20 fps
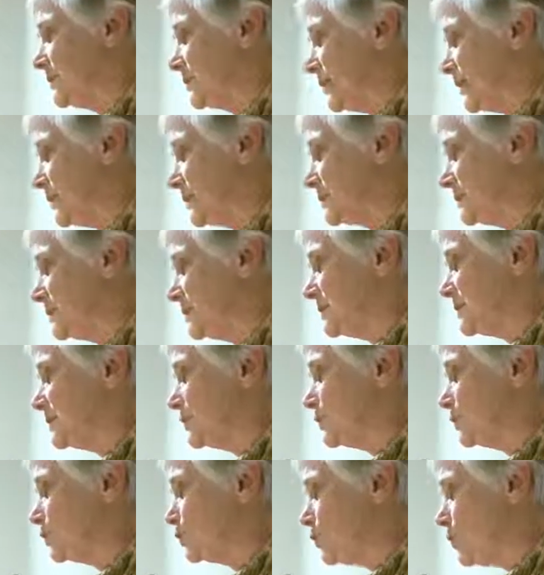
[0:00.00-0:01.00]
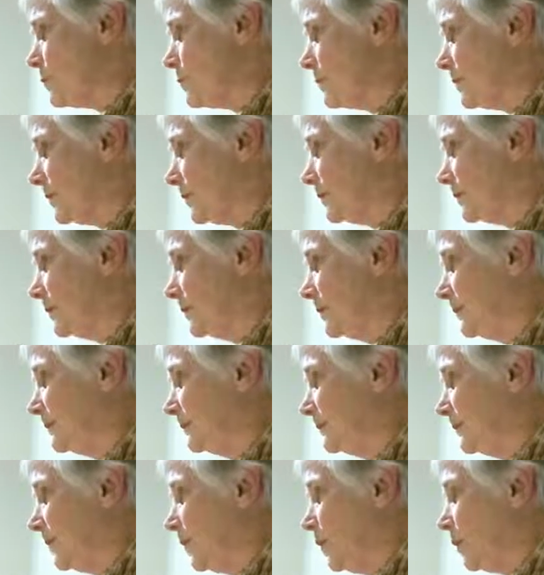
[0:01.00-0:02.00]
test, this is stupid.
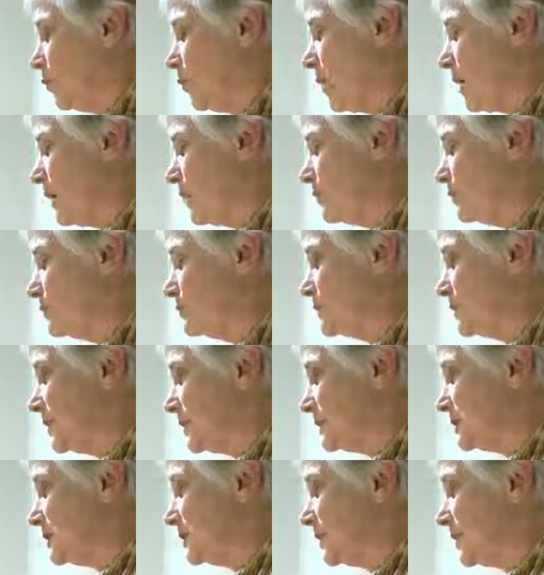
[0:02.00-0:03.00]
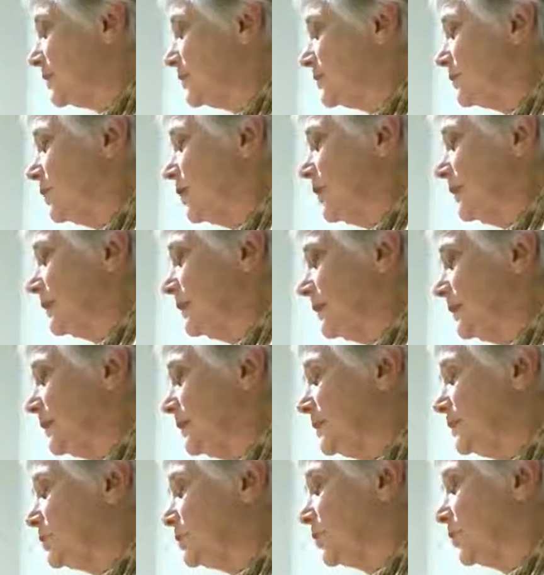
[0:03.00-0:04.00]
Why are you testing our
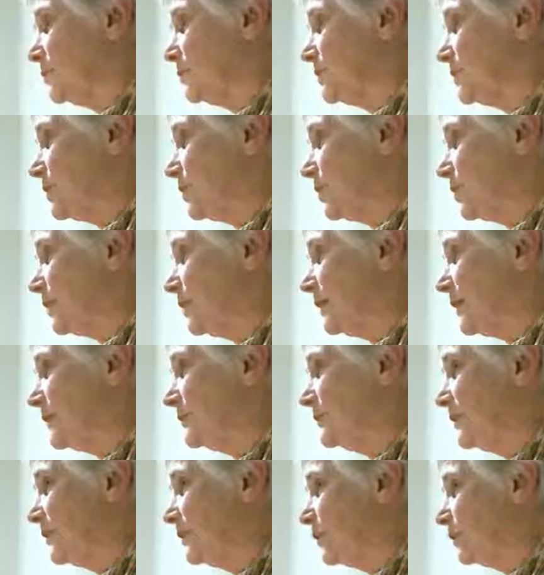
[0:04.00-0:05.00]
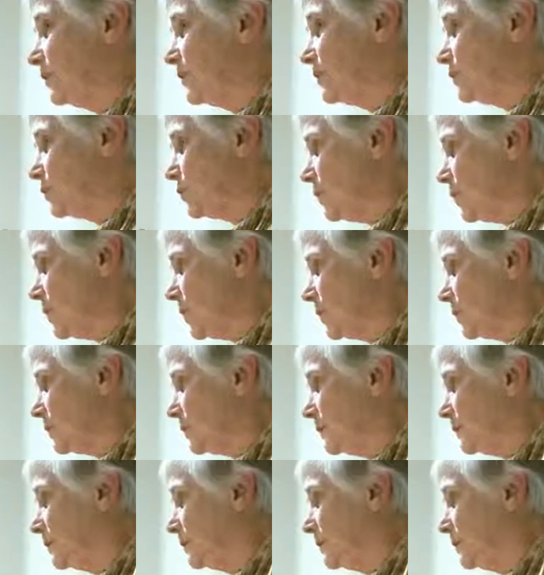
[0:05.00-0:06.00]
kids on material they've never been taught?
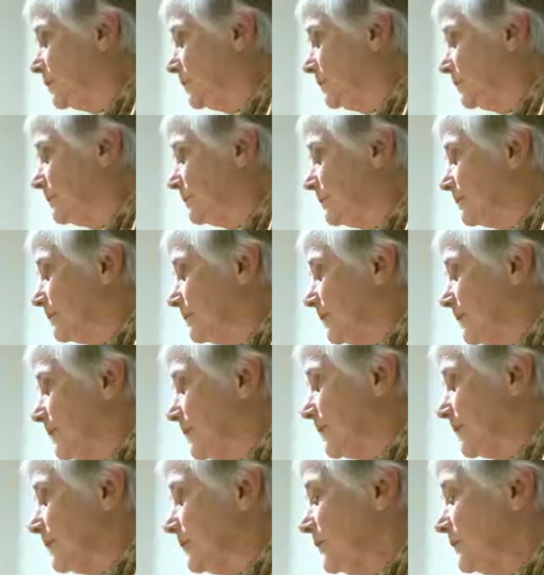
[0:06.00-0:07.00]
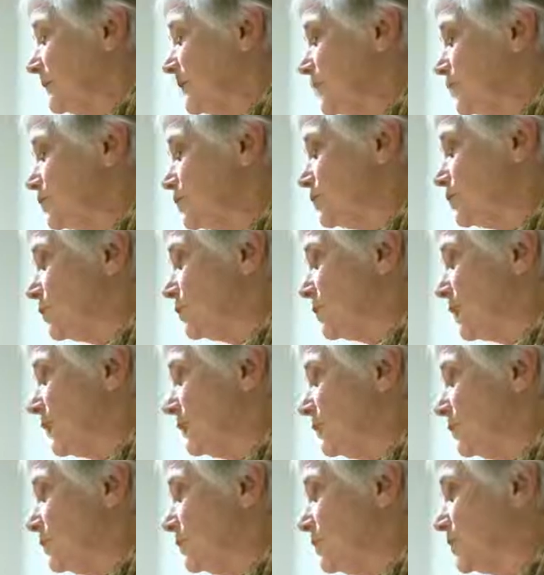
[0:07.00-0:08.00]
The teachers don't
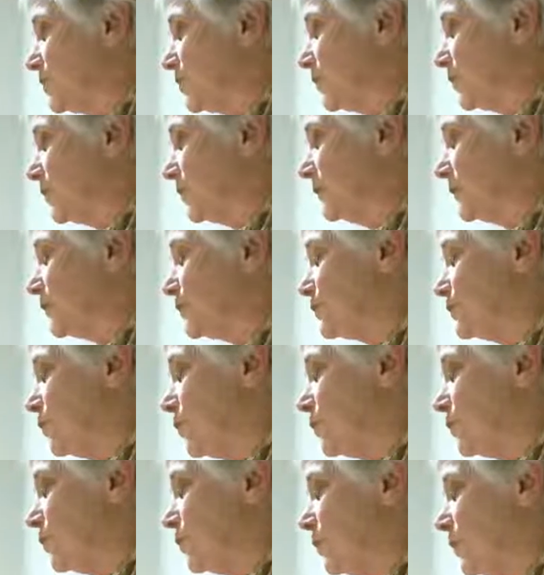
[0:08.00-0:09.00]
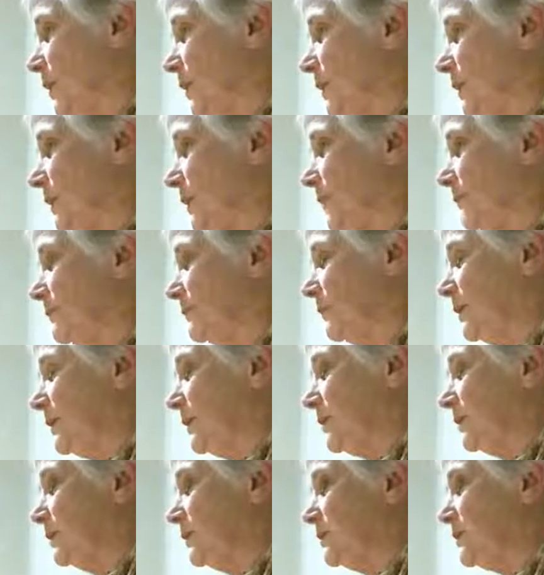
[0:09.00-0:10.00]
have the material, there's no curriculum,
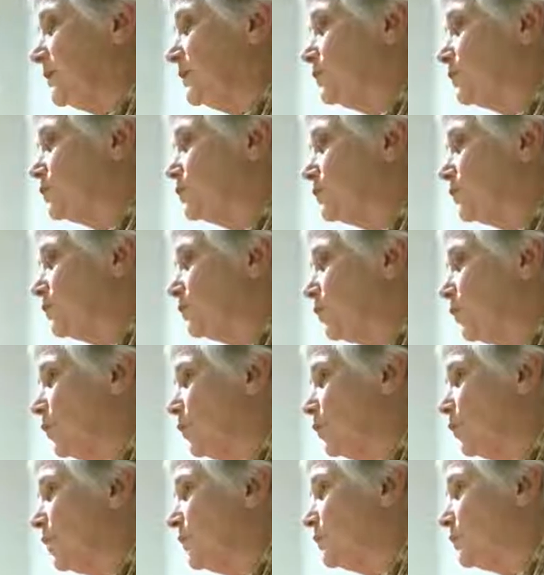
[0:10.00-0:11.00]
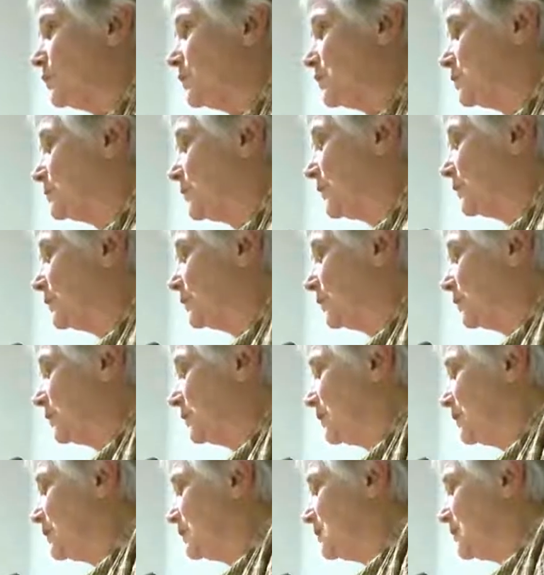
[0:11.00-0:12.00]
the teachers don't know what to expect, the
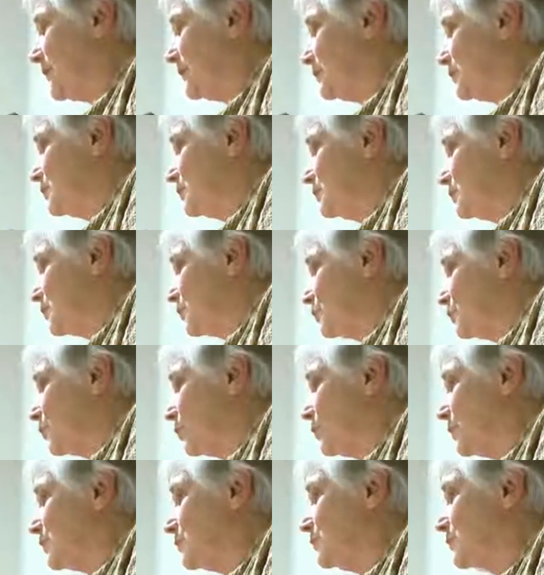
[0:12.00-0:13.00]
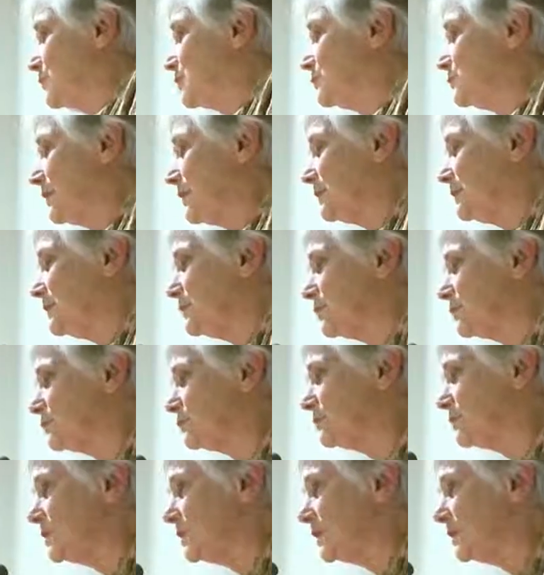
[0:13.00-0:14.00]
kids don't know what to expect. This is
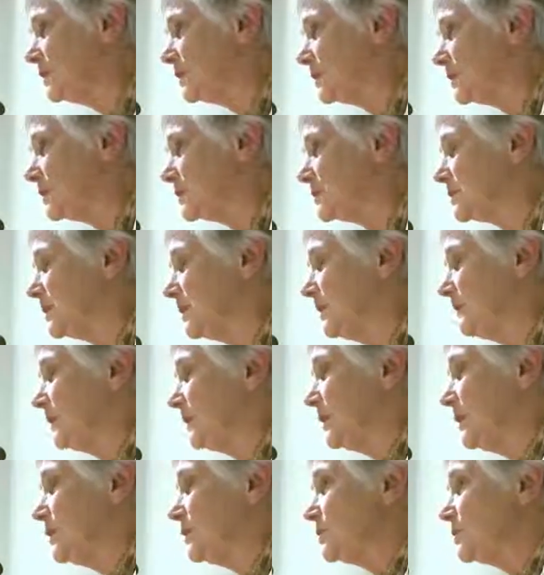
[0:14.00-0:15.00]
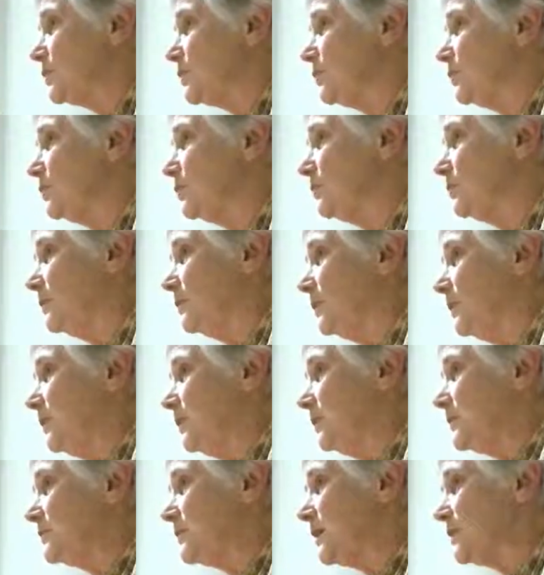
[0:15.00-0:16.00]
ridiculous. So
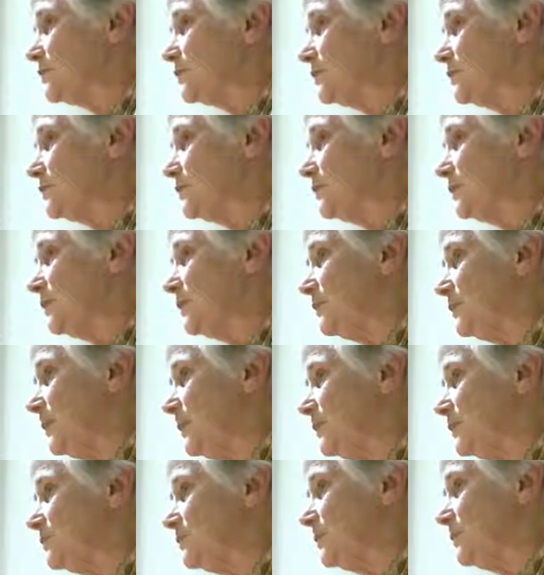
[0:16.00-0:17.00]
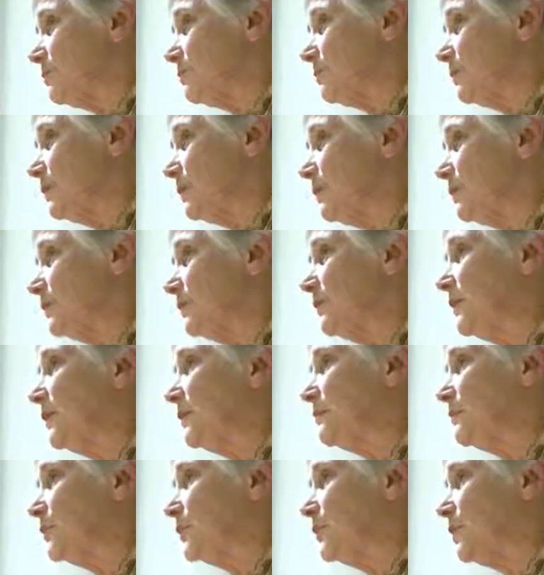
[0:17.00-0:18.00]
it's actually turned out to be a pretty good
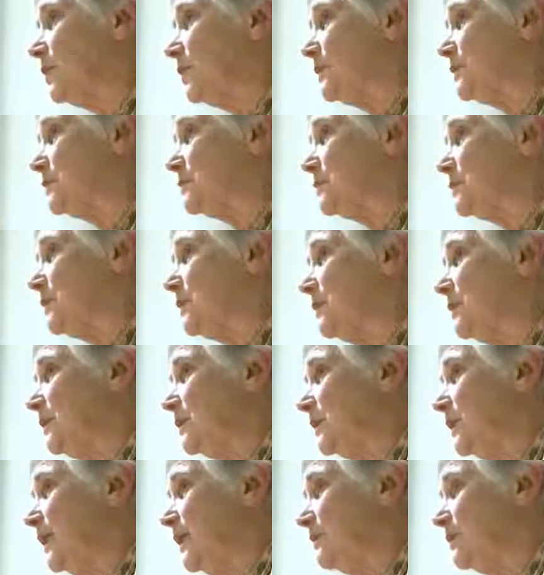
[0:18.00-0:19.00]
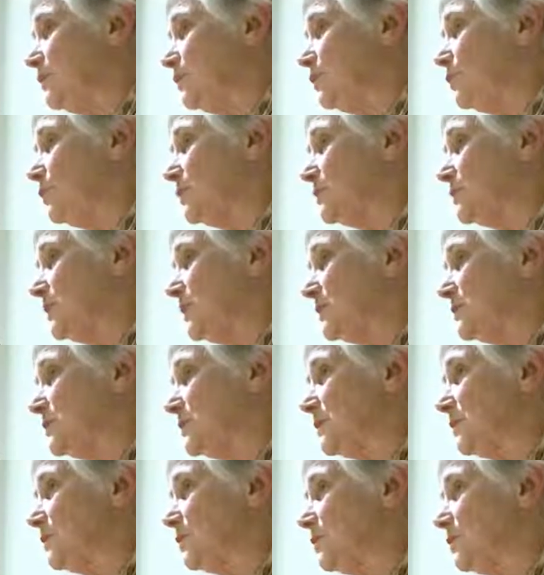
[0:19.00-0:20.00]
thing, because Common Core
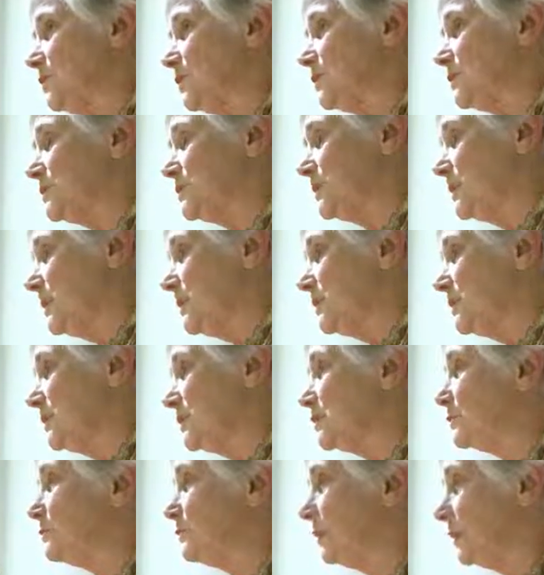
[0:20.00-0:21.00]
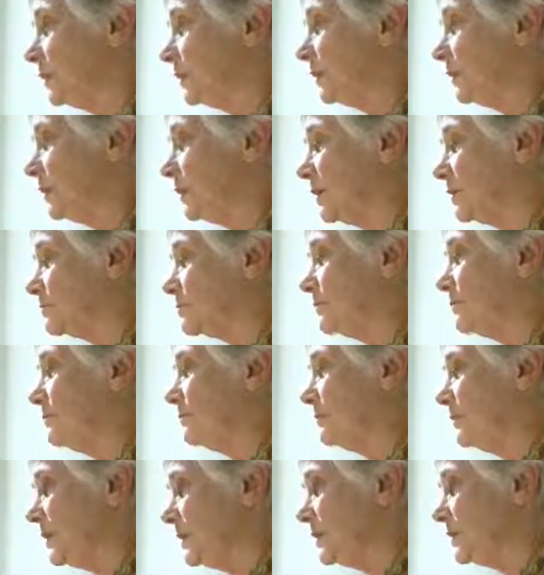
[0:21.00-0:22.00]
testing in New York State is building a
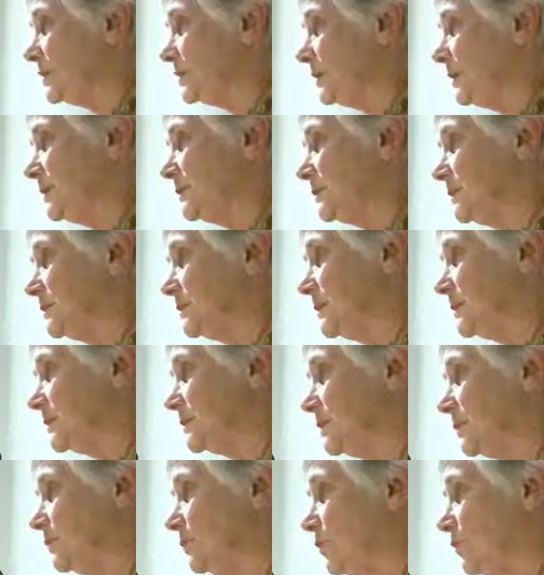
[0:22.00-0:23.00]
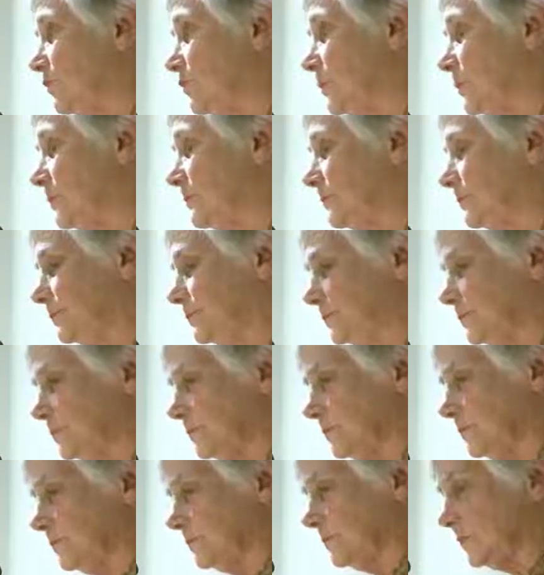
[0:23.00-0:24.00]
tremendous anti-testing movement.
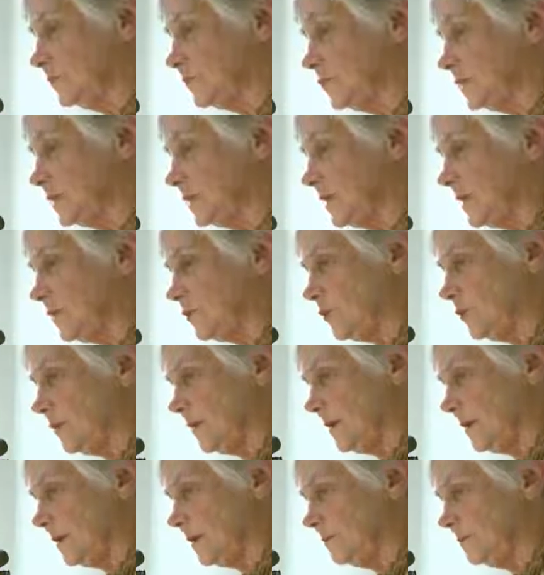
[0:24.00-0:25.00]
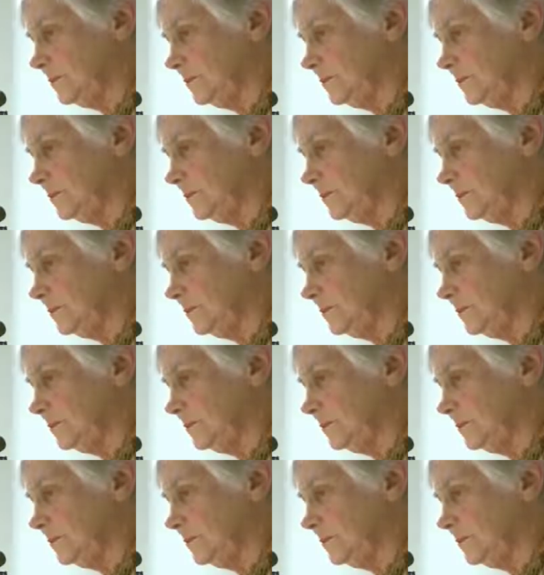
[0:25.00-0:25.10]
So it's not all bad.